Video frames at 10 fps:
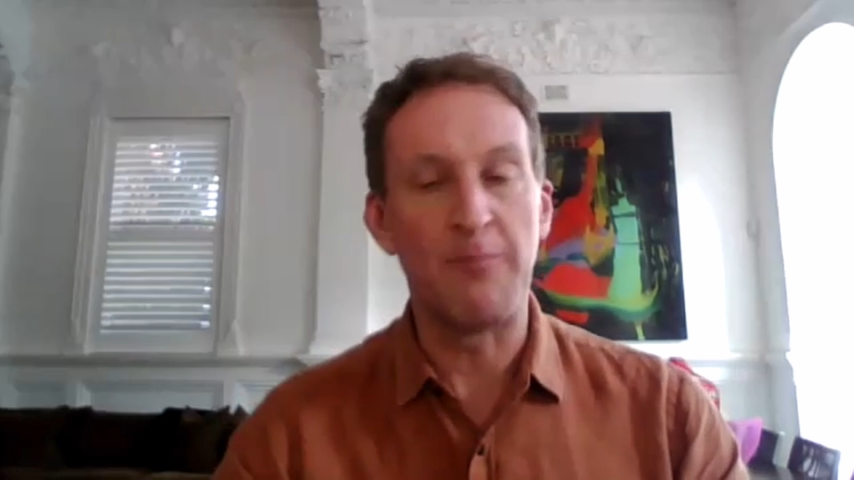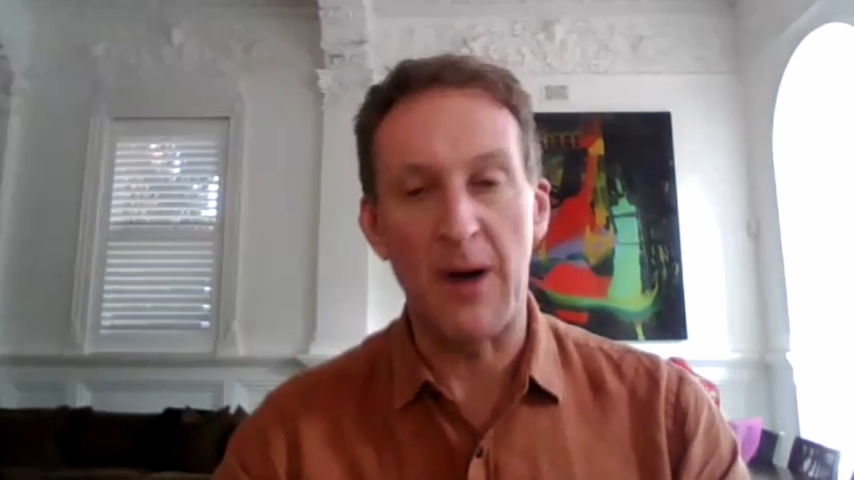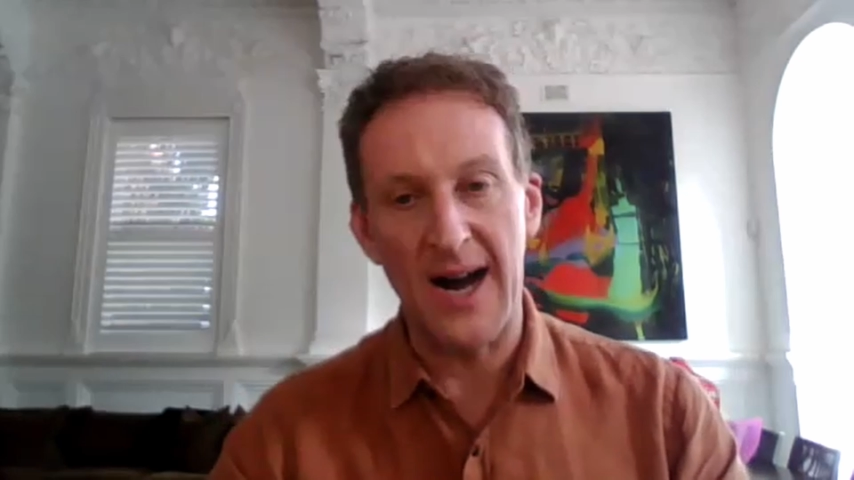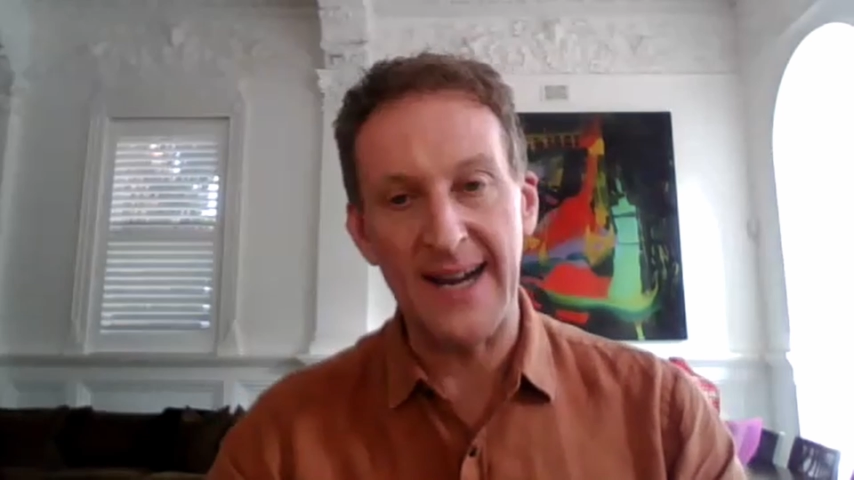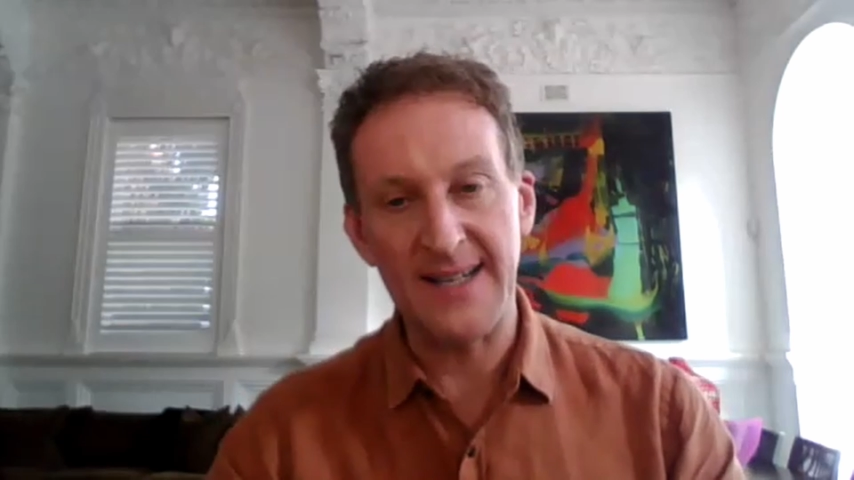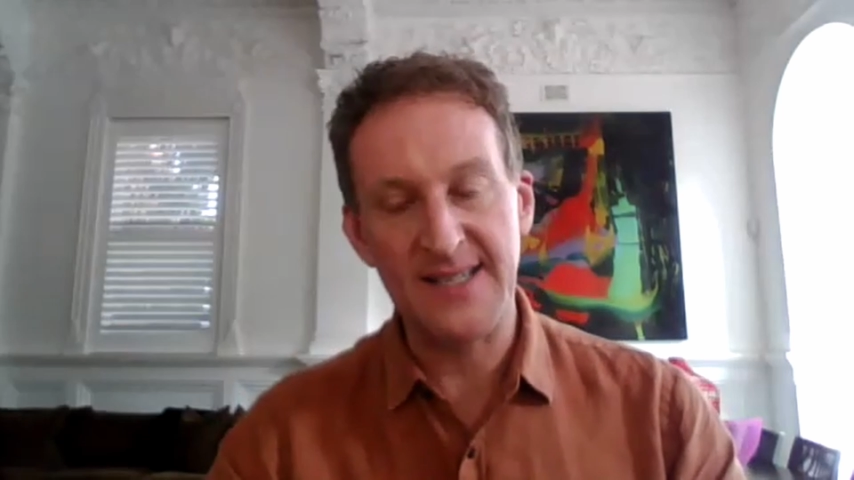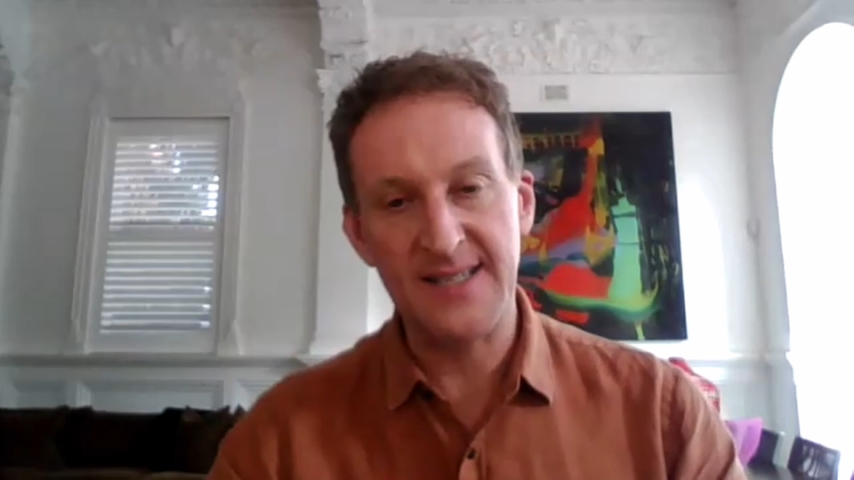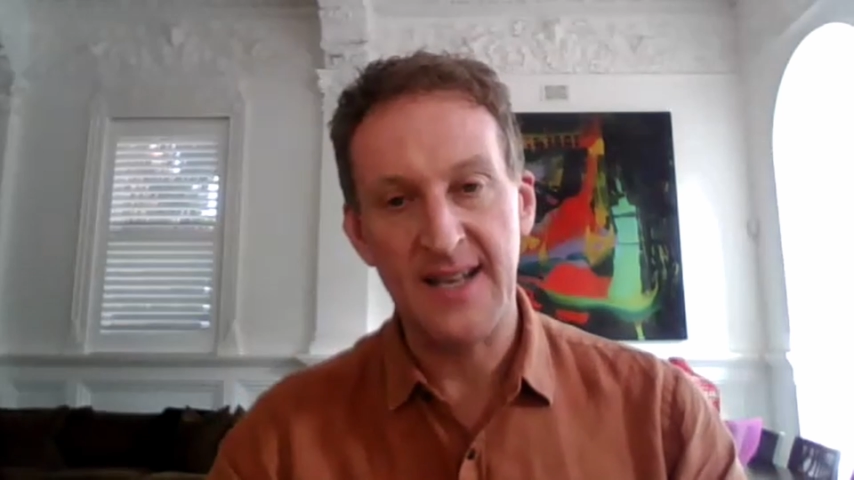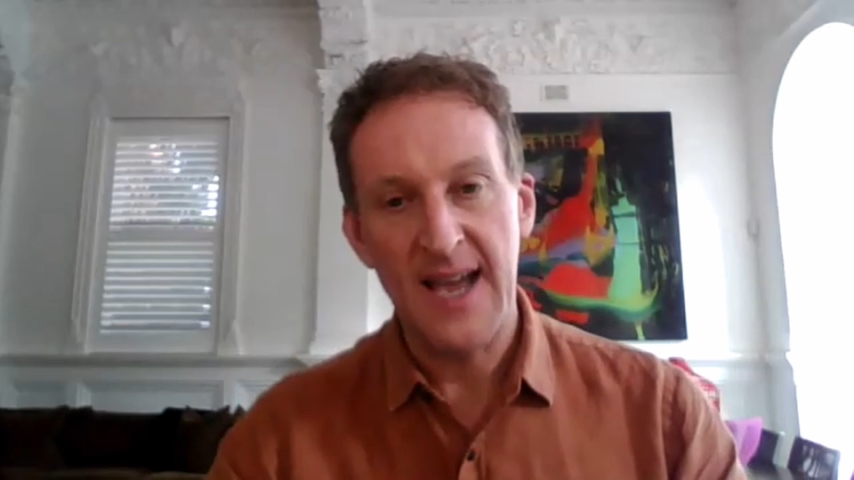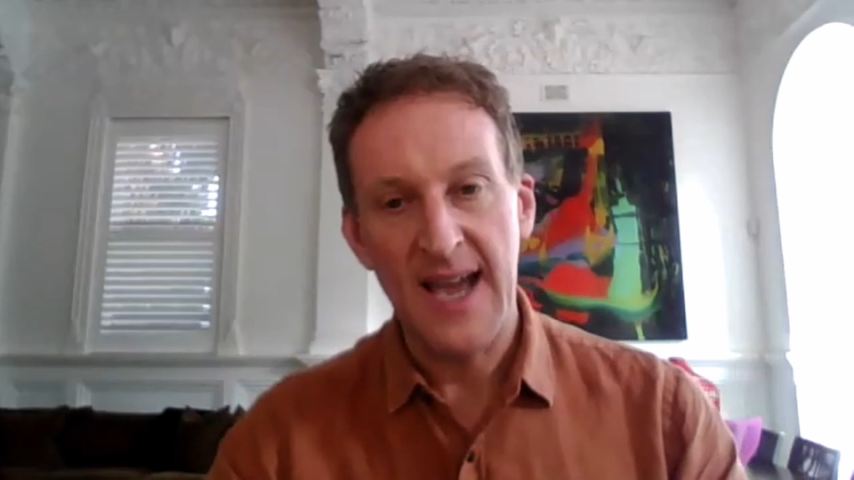
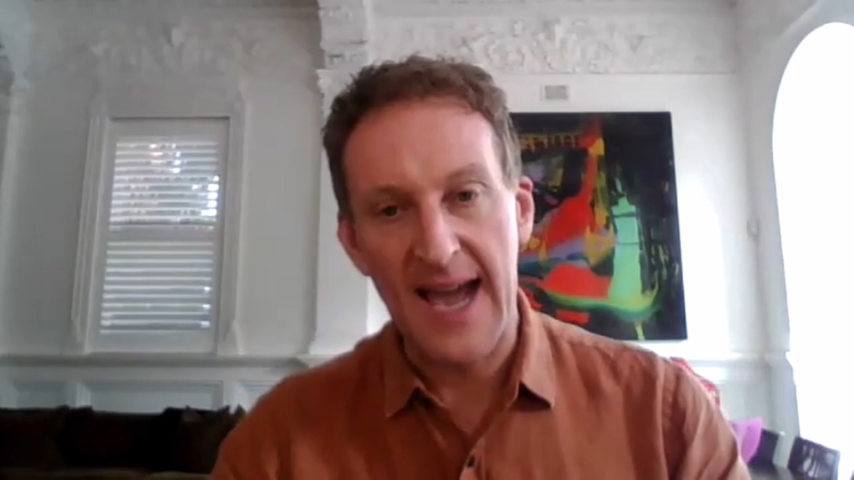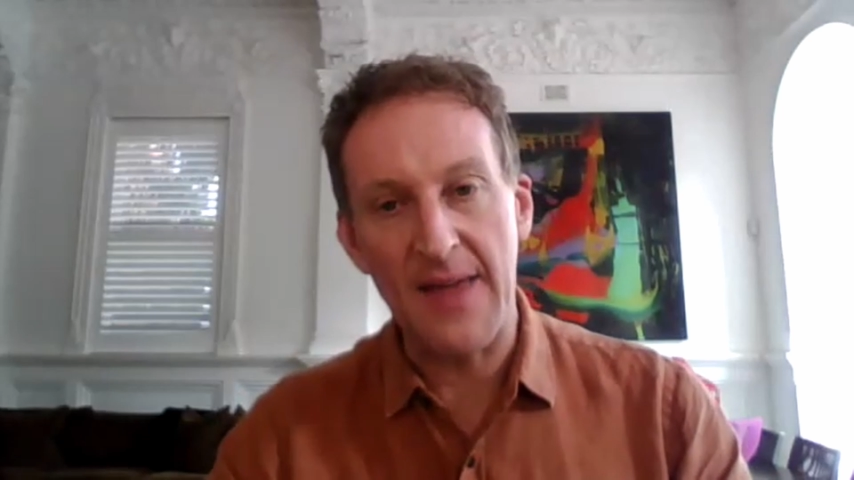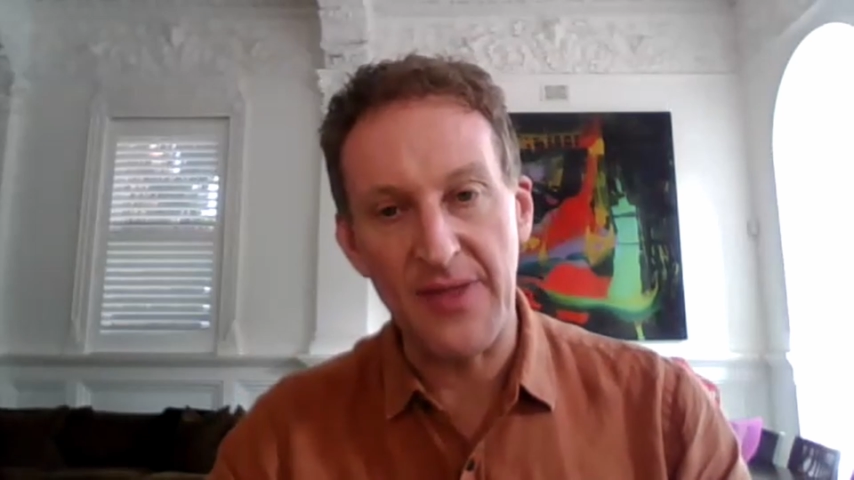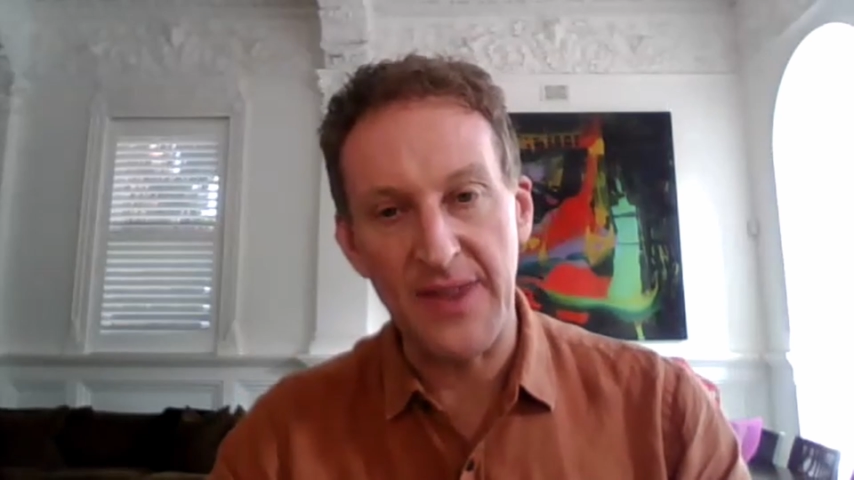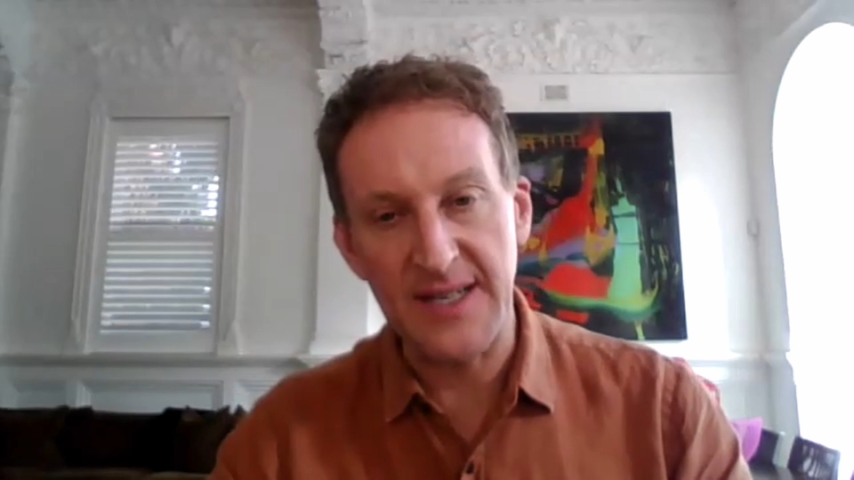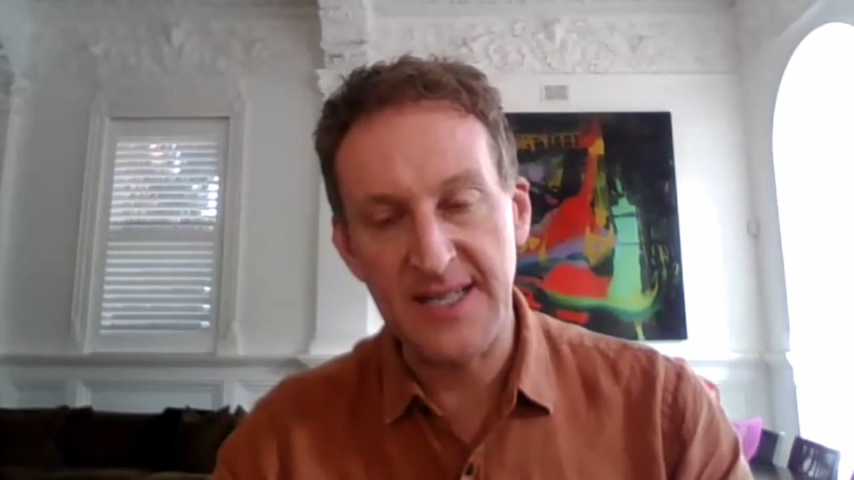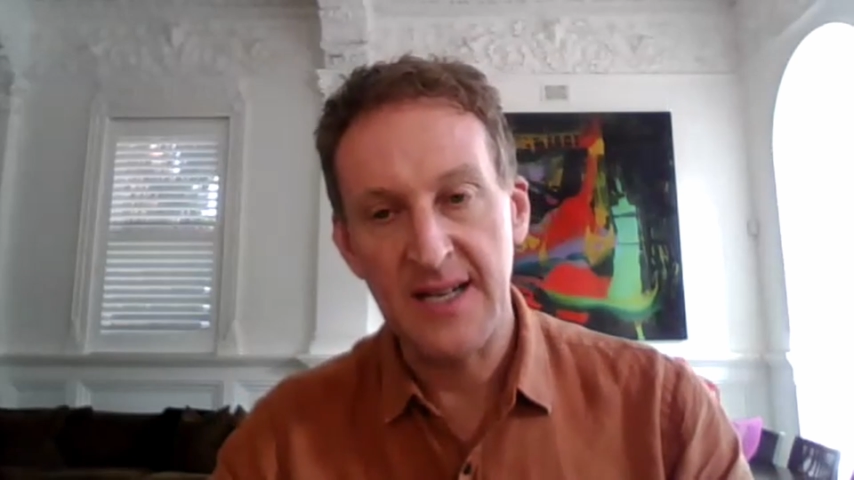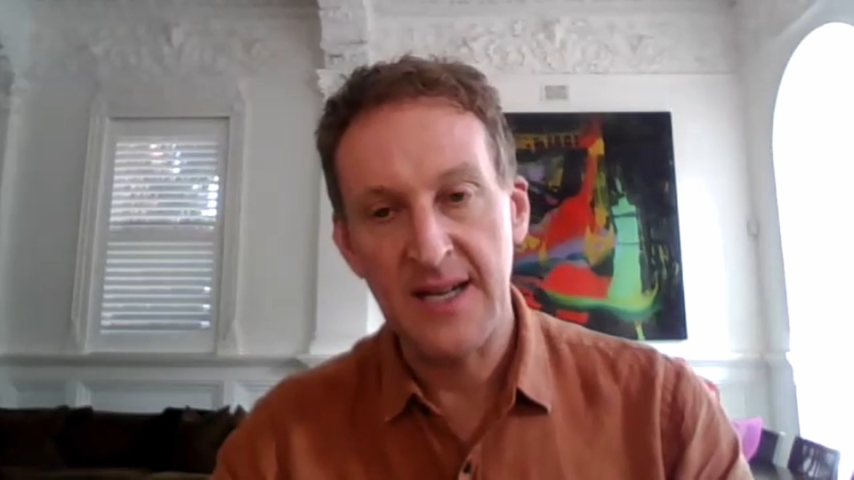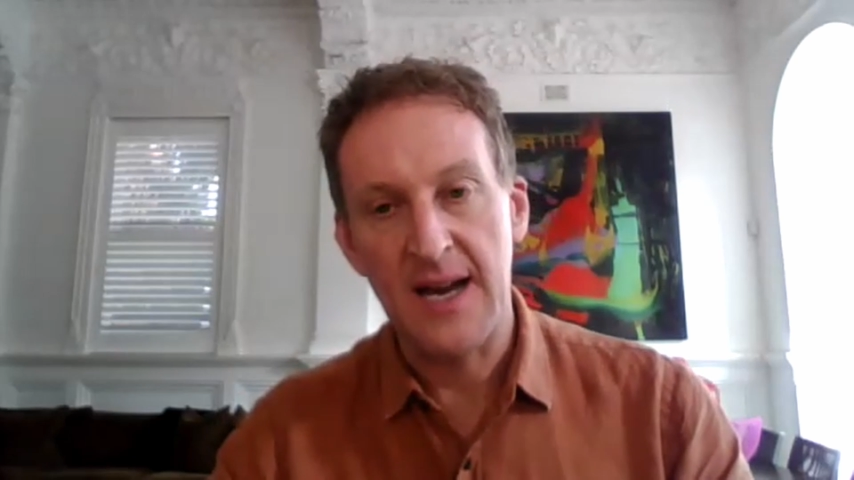bias, and that